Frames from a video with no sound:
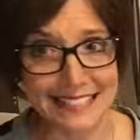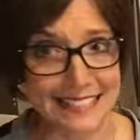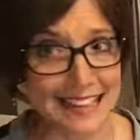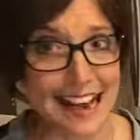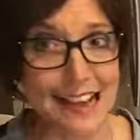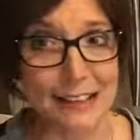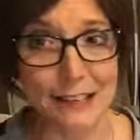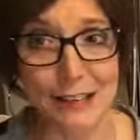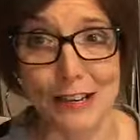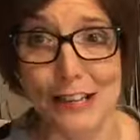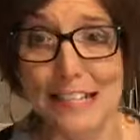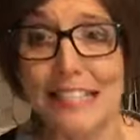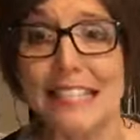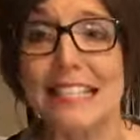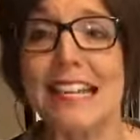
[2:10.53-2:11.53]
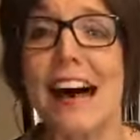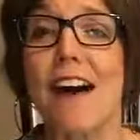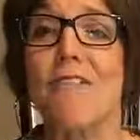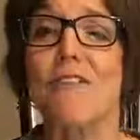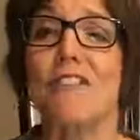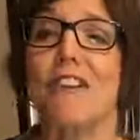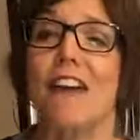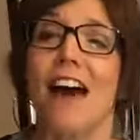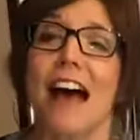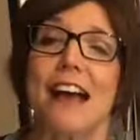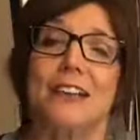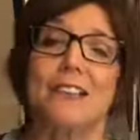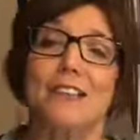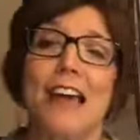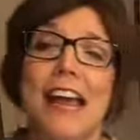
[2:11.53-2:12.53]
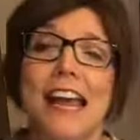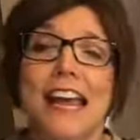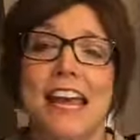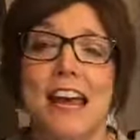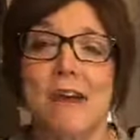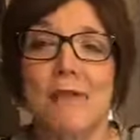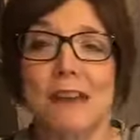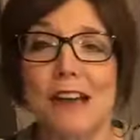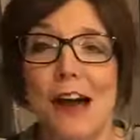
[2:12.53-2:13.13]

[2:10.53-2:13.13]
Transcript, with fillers: got good stuff for us here we go.